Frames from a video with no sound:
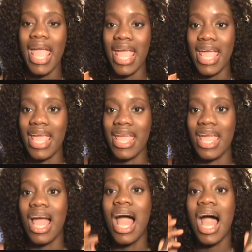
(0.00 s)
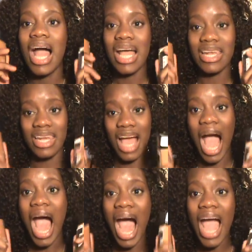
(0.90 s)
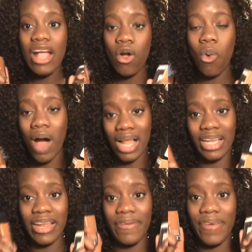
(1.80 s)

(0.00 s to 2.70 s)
a high quality